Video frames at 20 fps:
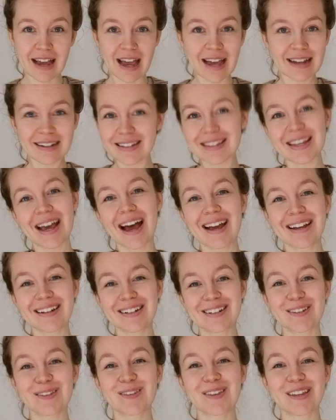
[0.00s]
and
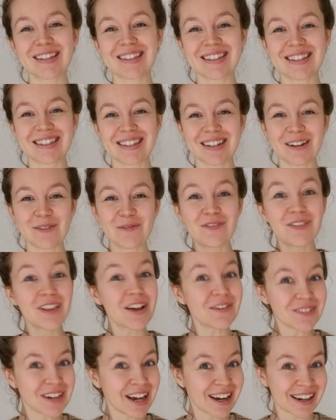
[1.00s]
designed this
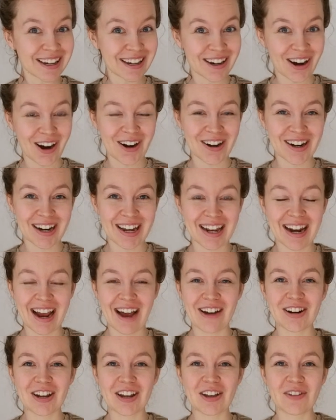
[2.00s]
Fluff Nugget cardigan
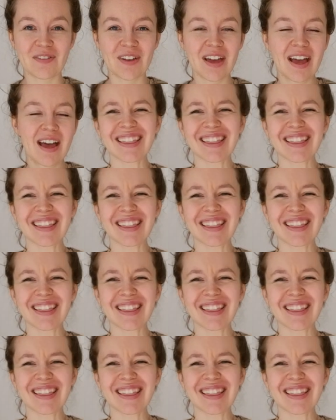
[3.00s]
out of.